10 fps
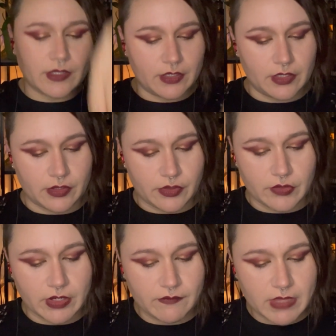all
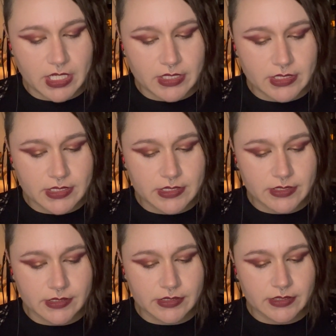three of these.
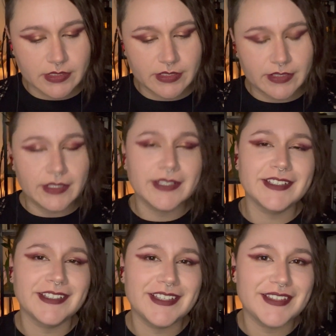
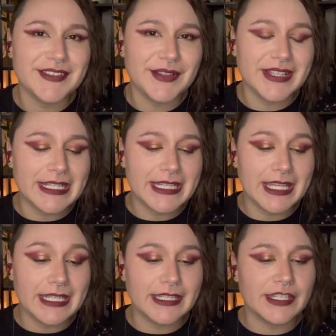So let's
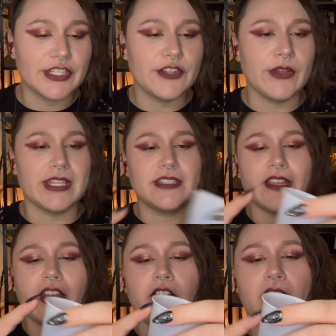get to it.
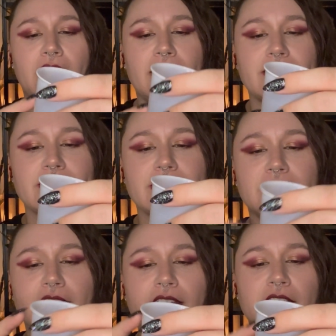Got our last
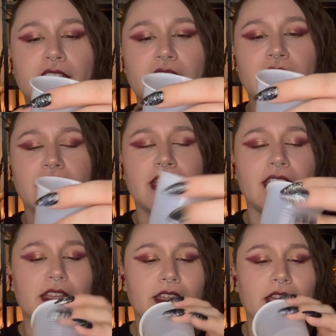
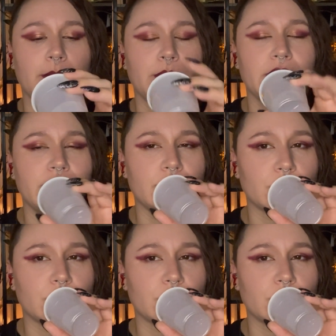cup here.